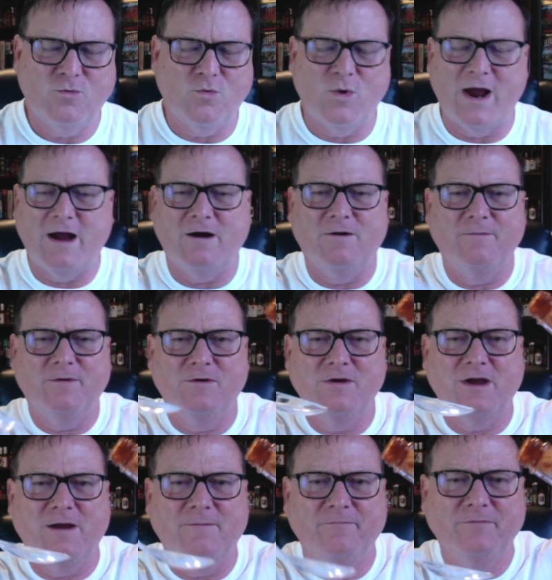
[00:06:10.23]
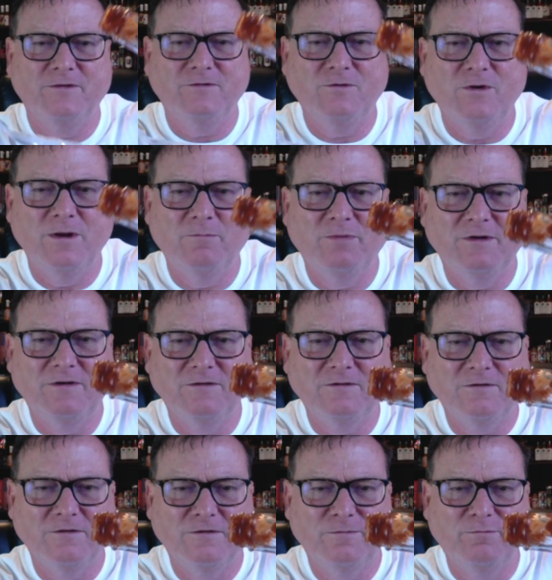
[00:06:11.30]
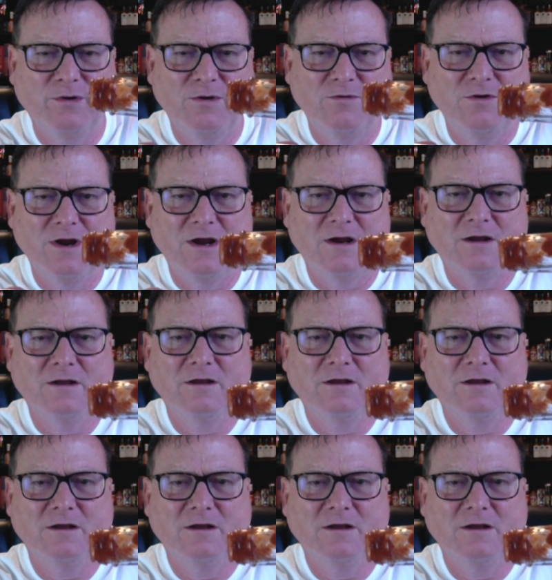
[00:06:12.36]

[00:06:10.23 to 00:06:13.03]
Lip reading: Wow. Okay, let's go ahead and put this on a spoon.